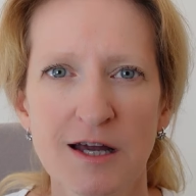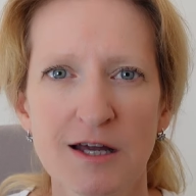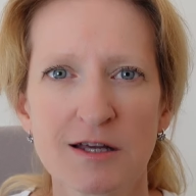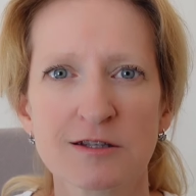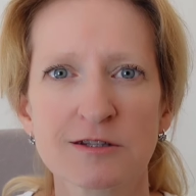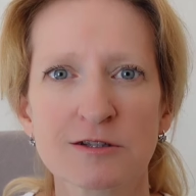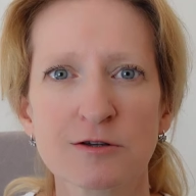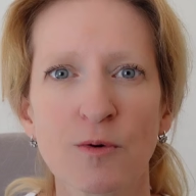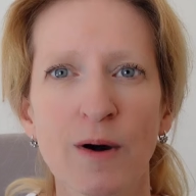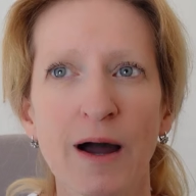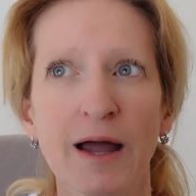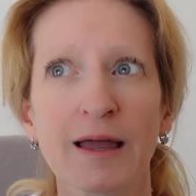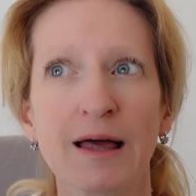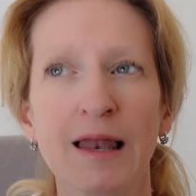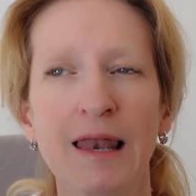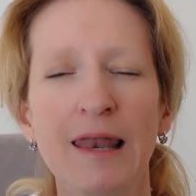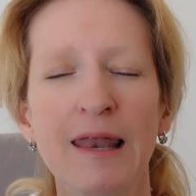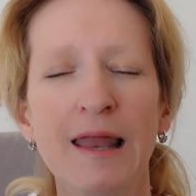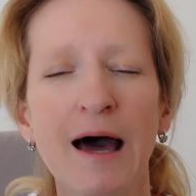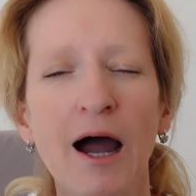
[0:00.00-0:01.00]
So I
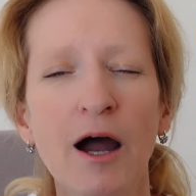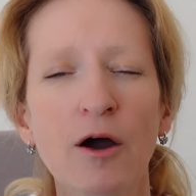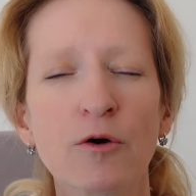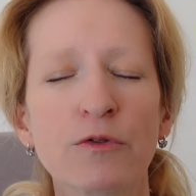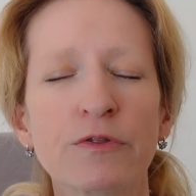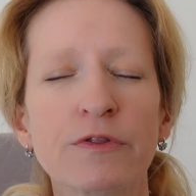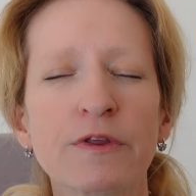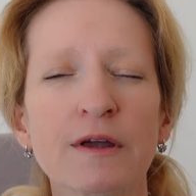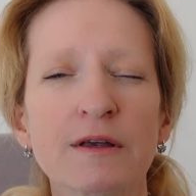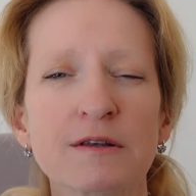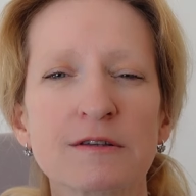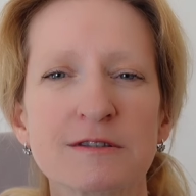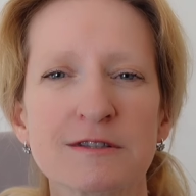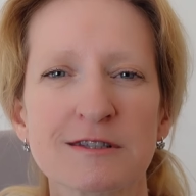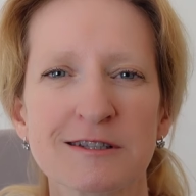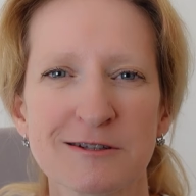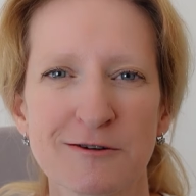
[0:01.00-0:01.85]
allow this